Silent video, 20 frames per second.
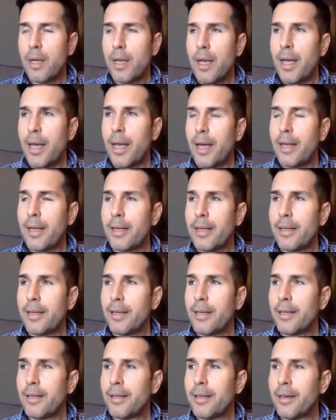And
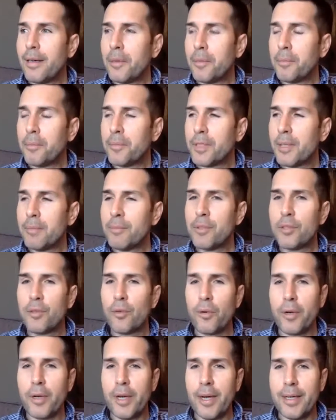some
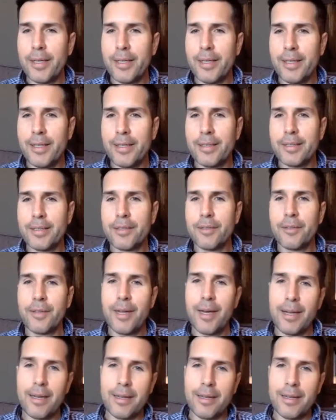story ideas,
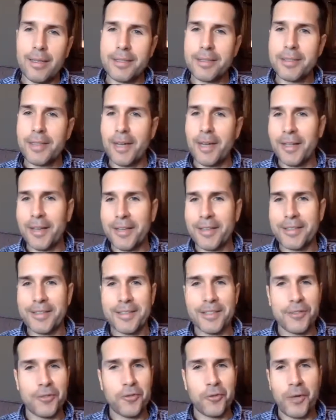it's not like it's
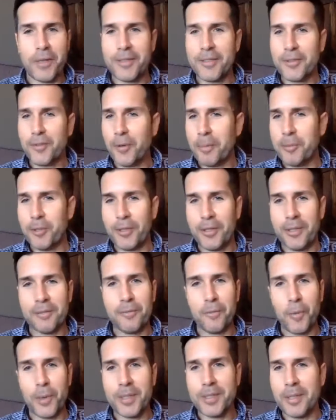a transcription of
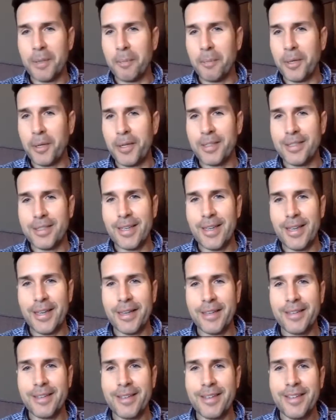what somebody's
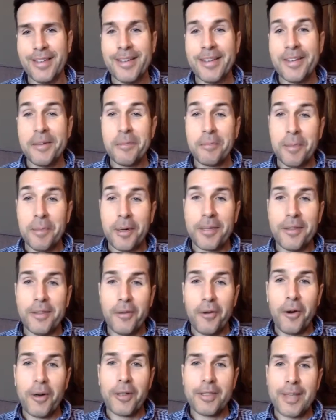saying, but
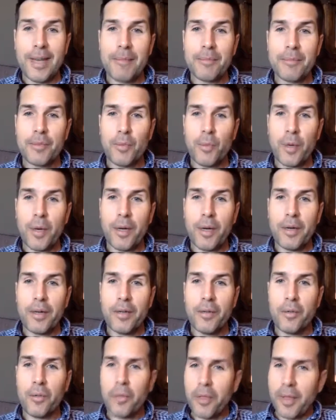there are times where
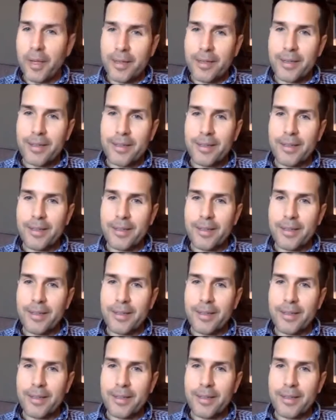you think,